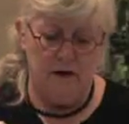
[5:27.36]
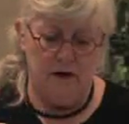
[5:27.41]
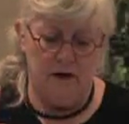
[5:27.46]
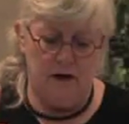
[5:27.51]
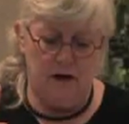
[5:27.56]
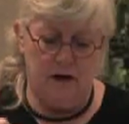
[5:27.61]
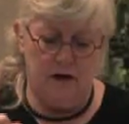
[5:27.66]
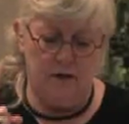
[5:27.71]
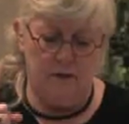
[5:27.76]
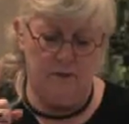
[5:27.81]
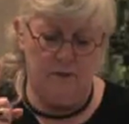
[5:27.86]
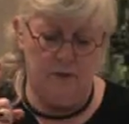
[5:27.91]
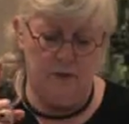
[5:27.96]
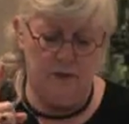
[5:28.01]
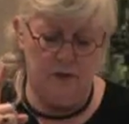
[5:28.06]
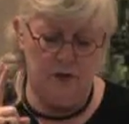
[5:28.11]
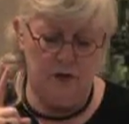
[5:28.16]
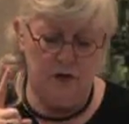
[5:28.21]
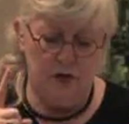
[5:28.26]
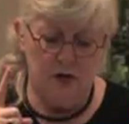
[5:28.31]

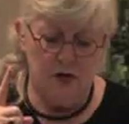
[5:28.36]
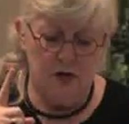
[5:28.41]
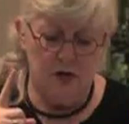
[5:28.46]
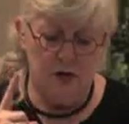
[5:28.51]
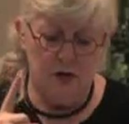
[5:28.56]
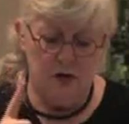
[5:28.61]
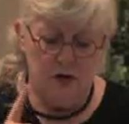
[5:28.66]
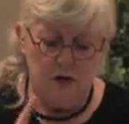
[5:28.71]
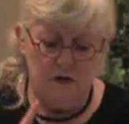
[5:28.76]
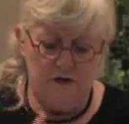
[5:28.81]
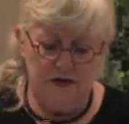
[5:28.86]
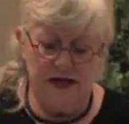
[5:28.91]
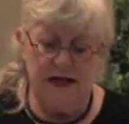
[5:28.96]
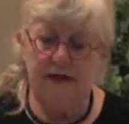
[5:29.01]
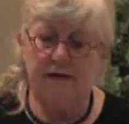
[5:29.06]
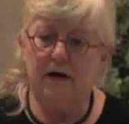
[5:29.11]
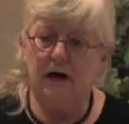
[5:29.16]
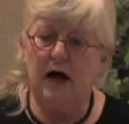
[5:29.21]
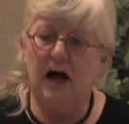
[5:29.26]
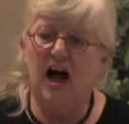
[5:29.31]

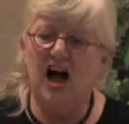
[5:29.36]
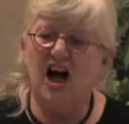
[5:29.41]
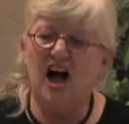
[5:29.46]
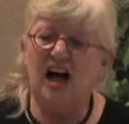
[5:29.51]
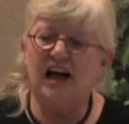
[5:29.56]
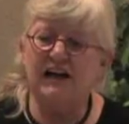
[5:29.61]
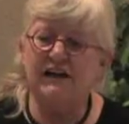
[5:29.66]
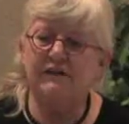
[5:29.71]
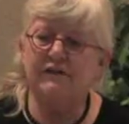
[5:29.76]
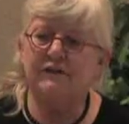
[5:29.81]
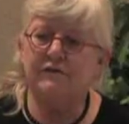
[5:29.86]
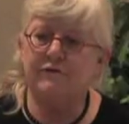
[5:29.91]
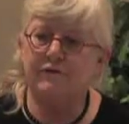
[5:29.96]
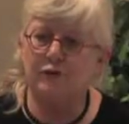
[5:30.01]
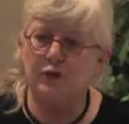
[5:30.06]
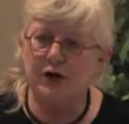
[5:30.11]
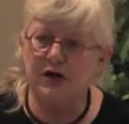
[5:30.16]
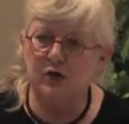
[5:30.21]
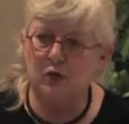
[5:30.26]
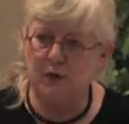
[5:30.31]
the high
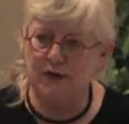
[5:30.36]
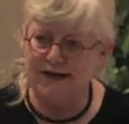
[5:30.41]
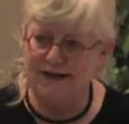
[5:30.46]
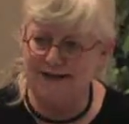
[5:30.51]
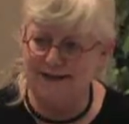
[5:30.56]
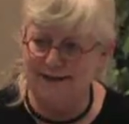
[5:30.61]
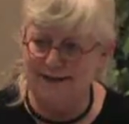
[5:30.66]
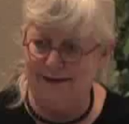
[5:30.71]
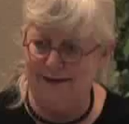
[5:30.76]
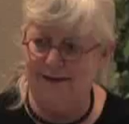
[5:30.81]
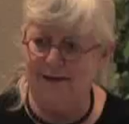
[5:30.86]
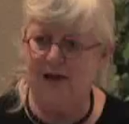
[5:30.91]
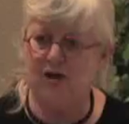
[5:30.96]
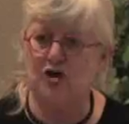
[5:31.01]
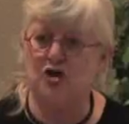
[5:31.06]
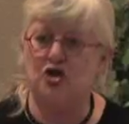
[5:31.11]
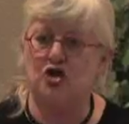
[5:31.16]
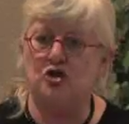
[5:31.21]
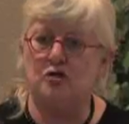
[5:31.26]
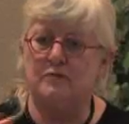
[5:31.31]
frequency
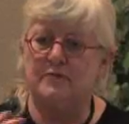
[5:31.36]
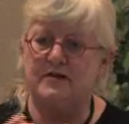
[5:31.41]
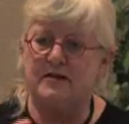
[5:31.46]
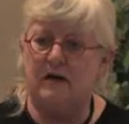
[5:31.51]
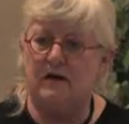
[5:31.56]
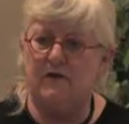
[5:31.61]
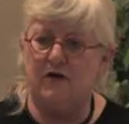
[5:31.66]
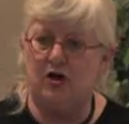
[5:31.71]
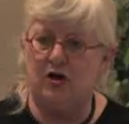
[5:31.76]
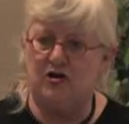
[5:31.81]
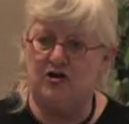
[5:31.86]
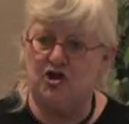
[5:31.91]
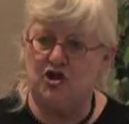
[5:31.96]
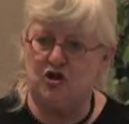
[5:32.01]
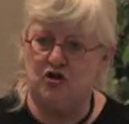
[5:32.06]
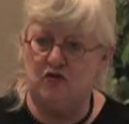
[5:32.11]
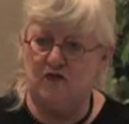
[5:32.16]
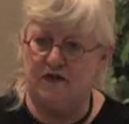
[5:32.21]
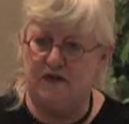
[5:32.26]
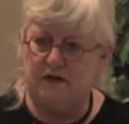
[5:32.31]
in terms of our
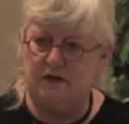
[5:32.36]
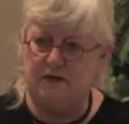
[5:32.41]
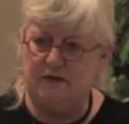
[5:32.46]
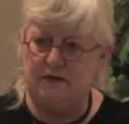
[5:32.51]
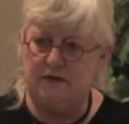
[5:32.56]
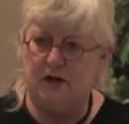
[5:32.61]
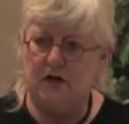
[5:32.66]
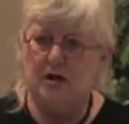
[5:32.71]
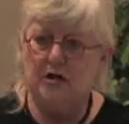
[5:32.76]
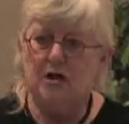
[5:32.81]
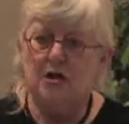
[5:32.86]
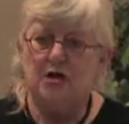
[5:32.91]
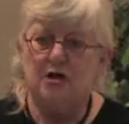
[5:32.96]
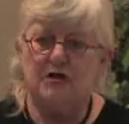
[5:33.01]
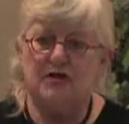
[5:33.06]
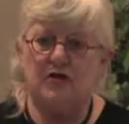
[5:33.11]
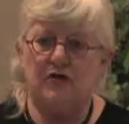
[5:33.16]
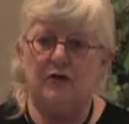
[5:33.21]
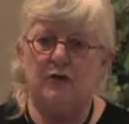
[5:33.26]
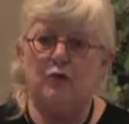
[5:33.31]
service,
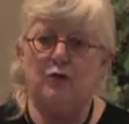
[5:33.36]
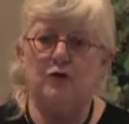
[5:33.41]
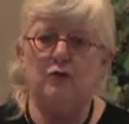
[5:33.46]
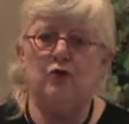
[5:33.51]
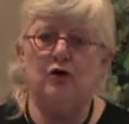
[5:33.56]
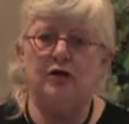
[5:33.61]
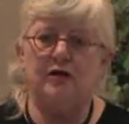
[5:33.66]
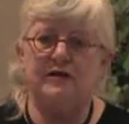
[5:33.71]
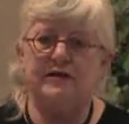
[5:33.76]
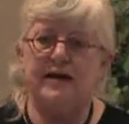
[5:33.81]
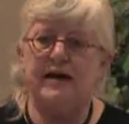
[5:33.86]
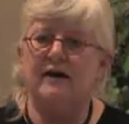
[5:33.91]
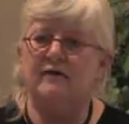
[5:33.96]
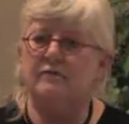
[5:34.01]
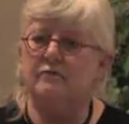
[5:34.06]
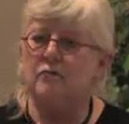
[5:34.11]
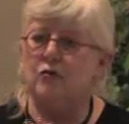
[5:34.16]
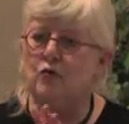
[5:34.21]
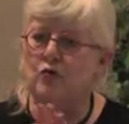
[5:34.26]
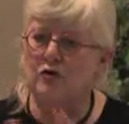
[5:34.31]
so that we wanted to have
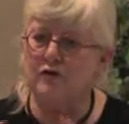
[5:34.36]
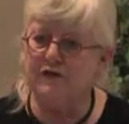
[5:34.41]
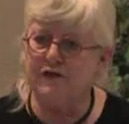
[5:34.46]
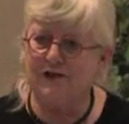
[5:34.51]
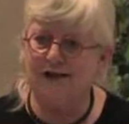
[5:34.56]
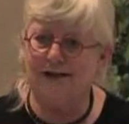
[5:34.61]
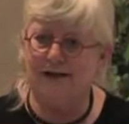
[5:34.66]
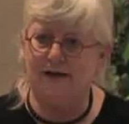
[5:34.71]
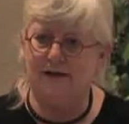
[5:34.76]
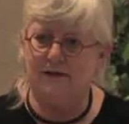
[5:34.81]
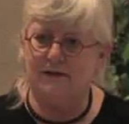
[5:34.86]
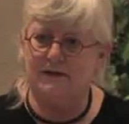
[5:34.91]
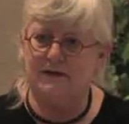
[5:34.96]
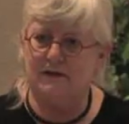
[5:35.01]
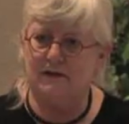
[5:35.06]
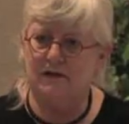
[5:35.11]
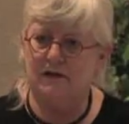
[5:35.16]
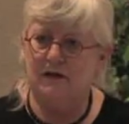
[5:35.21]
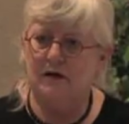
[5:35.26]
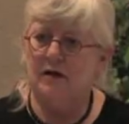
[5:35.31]
more
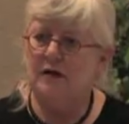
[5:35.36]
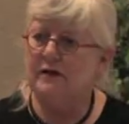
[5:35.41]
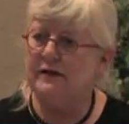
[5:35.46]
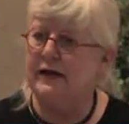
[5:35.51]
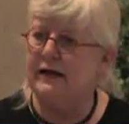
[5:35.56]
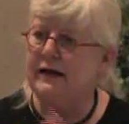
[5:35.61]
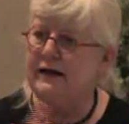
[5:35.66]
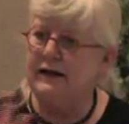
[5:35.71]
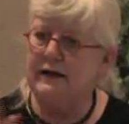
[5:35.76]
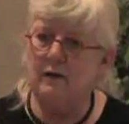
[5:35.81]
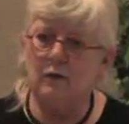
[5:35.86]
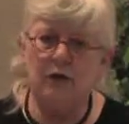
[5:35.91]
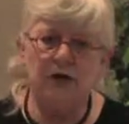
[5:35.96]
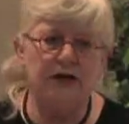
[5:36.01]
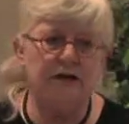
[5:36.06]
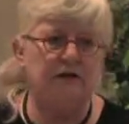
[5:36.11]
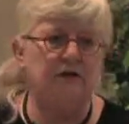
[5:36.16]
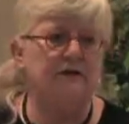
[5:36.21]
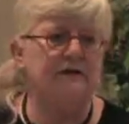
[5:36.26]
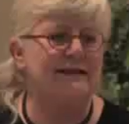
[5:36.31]
flights than anyone
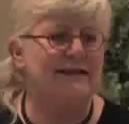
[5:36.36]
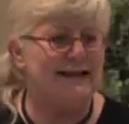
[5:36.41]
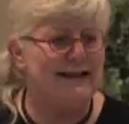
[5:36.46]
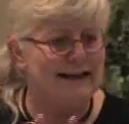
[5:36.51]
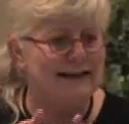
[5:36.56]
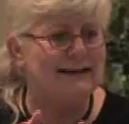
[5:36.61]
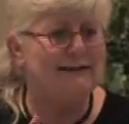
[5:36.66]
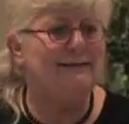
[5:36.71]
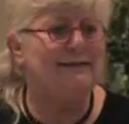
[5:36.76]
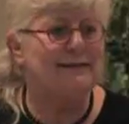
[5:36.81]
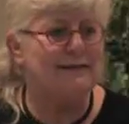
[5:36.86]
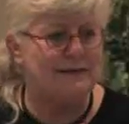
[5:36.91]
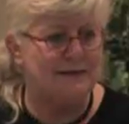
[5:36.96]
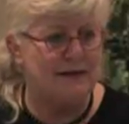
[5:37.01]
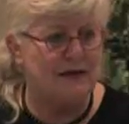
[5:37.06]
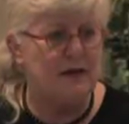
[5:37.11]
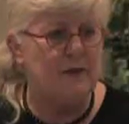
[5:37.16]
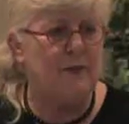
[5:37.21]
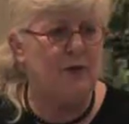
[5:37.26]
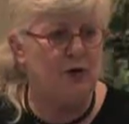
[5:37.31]
else in the
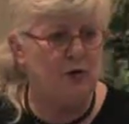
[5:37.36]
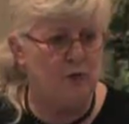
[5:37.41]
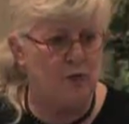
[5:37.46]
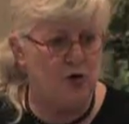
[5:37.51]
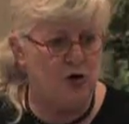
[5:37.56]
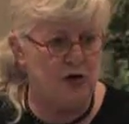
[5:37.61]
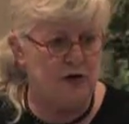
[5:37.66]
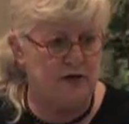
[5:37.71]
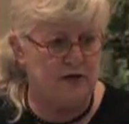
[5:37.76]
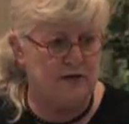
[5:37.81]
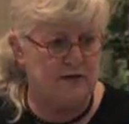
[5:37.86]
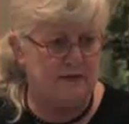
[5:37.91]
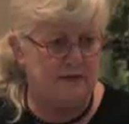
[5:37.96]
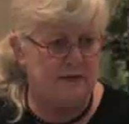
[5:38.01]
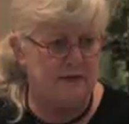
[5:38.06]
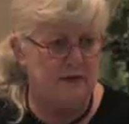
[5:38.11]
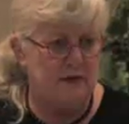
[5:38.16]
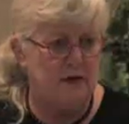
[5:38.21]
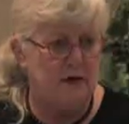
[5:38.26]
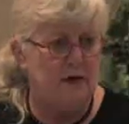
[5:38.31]
city pair
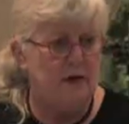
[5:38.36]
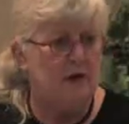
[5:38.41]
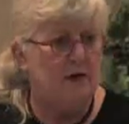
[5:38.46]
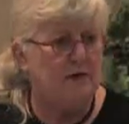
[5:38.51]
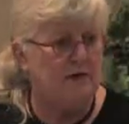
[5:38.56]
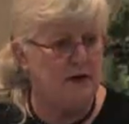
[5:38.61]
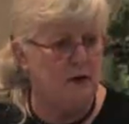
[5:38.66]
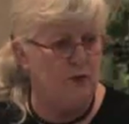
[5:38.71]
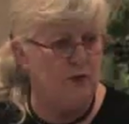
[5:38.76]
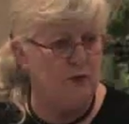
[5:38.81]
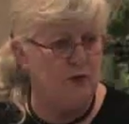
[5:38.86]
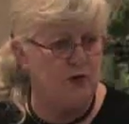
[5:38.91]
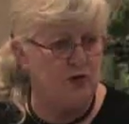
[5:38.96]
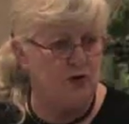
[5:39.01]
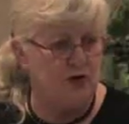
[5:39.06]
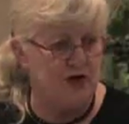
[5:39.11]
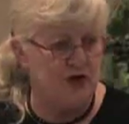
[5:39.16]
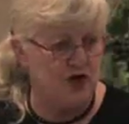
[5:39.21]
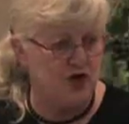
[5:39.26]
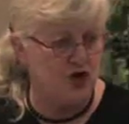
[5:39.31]
markets that we were
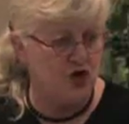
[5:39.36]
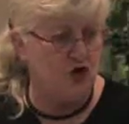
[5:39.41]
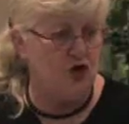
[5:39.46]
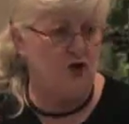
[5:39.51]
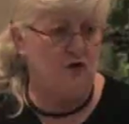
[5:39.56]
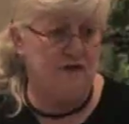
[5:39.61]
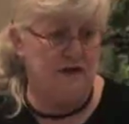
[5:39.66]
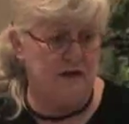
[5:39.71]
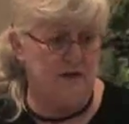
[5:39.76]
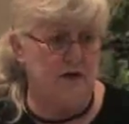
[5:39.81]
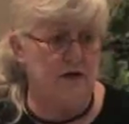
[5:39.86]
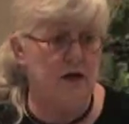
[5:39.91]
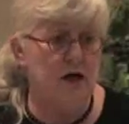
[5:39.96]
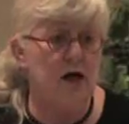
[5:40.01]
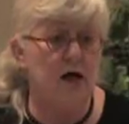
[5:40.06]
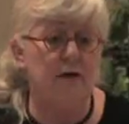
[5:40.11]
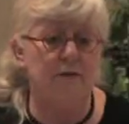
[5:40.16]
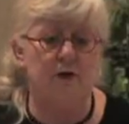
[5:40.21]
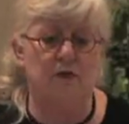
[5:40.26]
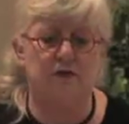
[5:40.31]
going to serve. At the
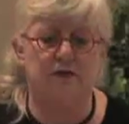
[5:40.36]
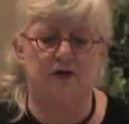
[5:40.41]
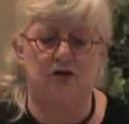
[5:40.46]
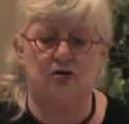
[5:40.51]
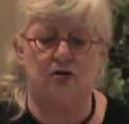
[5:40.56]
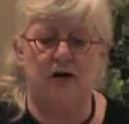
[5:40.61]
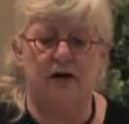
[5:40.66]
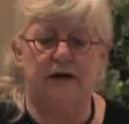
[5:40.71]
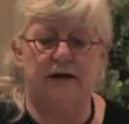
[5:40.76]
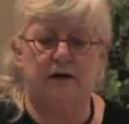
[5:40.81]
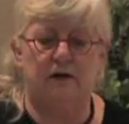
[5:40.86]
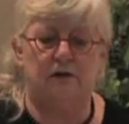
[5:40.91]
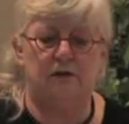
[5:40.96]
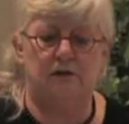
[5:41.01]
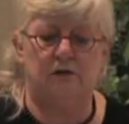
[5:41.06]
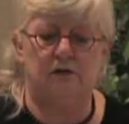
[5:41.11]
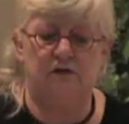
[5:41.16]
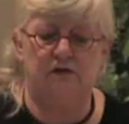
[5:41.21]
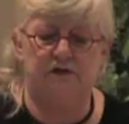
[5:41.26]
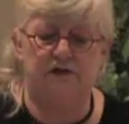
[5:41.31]
time, it was a
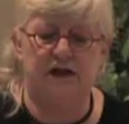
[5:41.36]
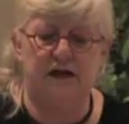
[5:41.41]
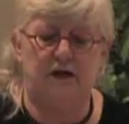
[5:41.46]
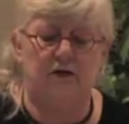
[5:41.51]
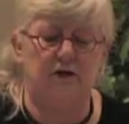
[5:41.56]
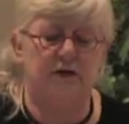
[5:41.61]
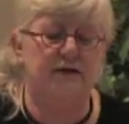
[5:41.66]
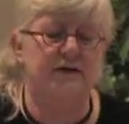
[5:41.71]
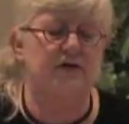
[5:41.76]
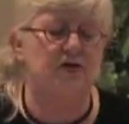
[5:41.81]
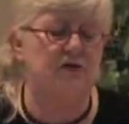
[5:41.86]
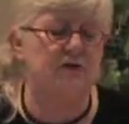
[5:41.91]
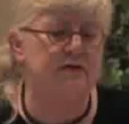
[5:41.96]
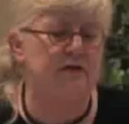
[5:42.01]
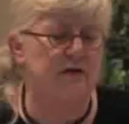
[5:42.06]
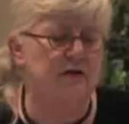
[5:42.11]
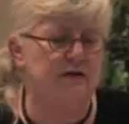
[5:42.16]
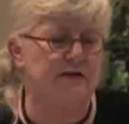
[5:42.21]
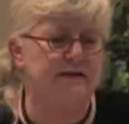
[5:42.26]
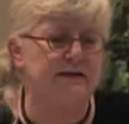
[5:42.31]
triangle of Dallas,
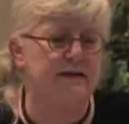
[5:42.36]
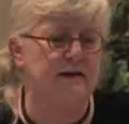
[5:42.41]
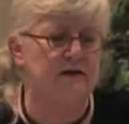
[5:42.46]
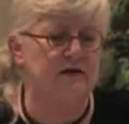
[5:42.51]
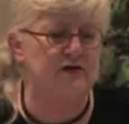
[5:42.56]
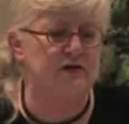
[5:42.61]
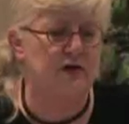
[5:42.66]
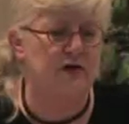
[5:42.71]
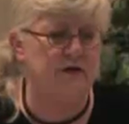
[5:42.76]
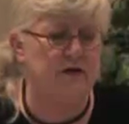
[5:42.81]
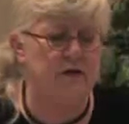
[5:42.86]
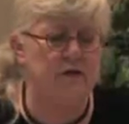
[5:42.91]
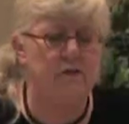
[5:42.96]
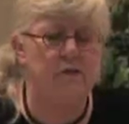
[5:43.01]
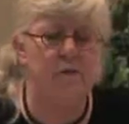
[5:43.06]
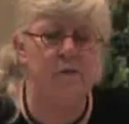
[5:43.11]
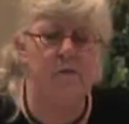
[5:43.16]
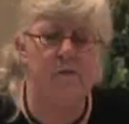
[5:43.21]
Houston, and San Antonio.